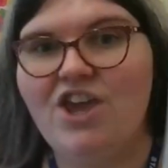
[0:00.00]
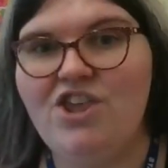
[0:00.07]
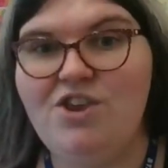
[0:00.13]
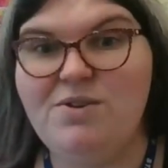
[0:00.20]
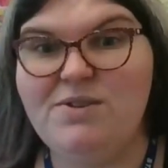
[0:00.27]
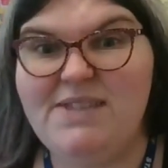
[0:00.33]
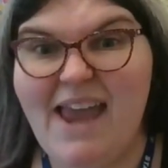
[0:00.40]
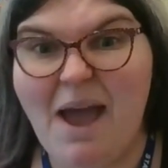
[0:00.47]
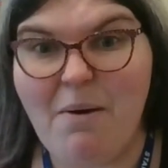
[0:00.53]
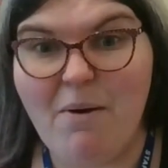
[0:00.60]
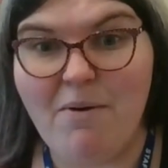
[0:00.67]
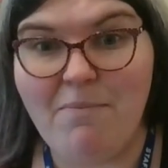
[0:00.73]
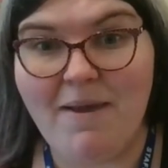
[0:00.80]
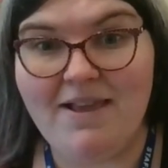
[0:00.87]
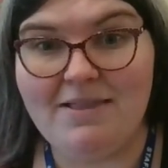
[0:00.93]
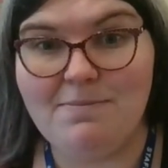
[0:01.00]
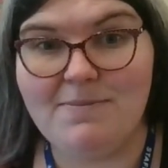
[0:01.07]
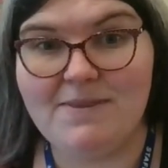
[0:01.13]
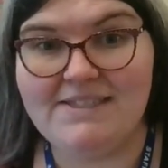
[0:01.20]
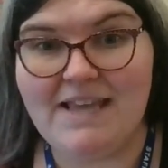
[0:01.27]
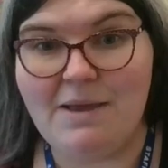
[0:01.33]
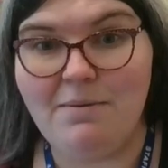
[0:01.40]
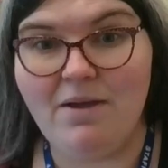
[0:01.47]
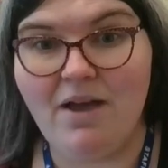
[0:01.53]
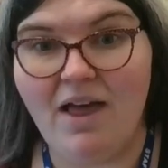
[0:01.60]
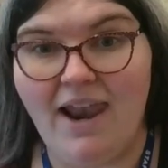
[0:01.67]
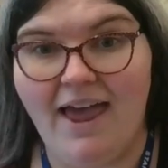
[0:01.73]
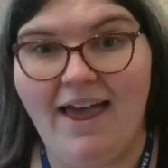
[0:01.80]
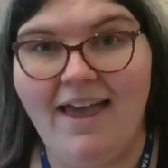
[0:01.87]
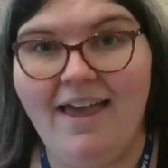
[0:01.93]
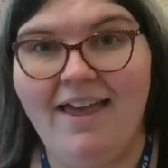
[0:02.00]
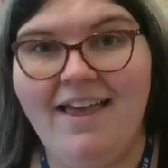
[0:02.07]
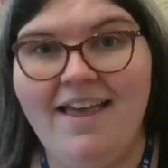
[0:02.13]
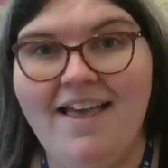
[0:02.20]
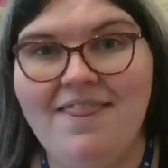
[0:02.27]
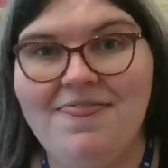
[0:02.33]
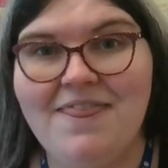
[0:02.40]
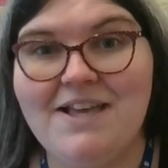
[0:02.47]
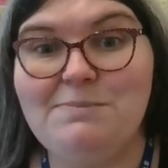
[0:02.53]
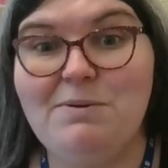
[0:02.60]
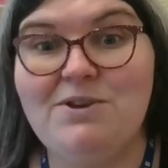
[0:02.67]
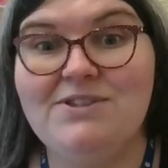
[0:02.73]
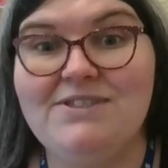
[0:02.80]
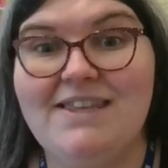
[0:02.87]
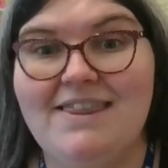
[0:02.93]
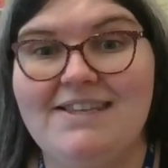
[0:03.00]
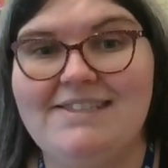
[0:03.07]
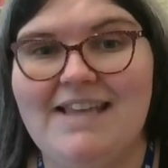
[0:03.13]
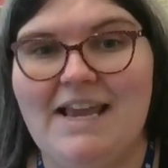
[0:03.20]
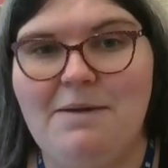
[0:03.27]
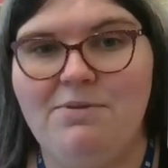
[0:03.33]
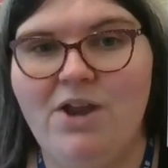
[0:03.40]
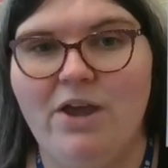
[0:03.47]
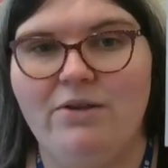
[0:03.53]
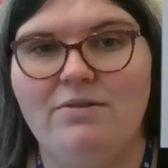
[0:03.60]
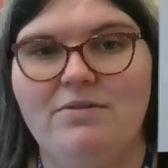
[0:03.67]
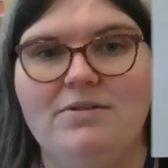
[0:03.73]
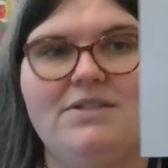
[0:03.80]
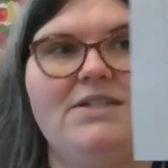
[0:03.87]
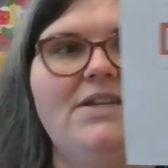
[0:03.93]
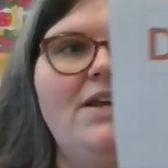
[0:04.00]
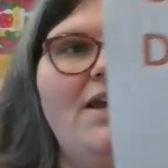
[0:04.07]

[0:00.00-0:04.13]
Can you see how I've made them the same colour? That's because they're the same note.